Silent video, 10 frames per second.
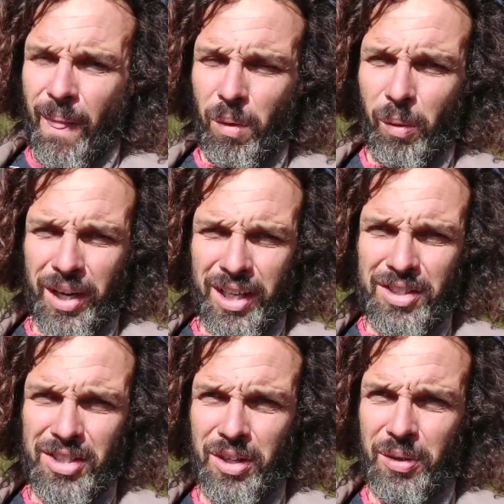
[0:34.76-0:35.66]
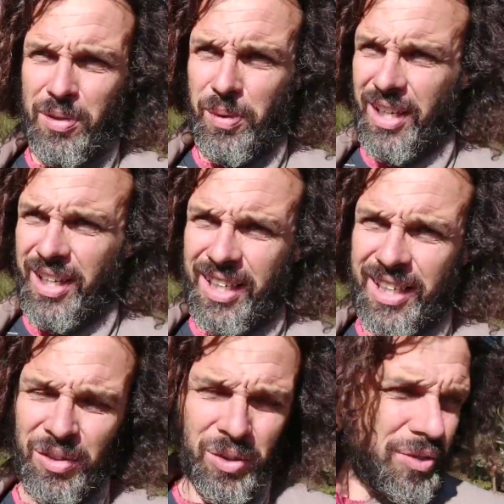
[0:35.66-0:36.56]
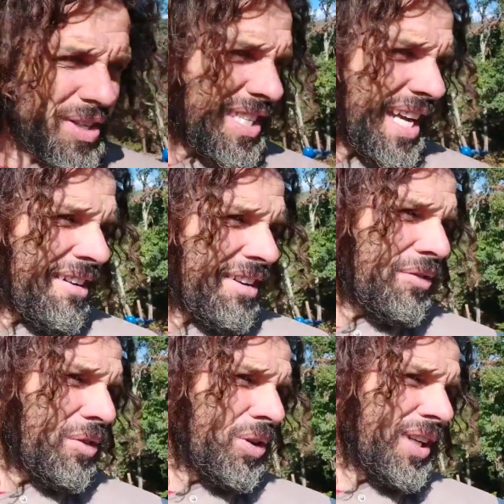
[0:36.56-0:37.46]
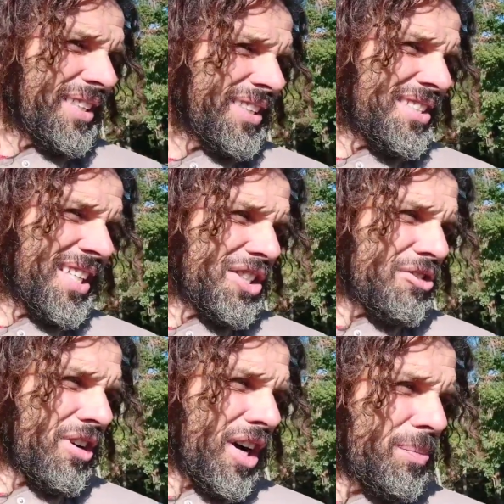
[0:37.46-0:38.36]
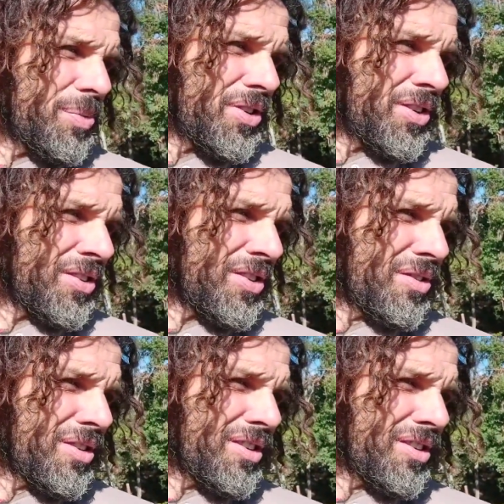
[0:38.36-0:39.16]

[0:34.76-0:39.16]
what we're going to do is we're going to clean all of this area of all the existing shrubs and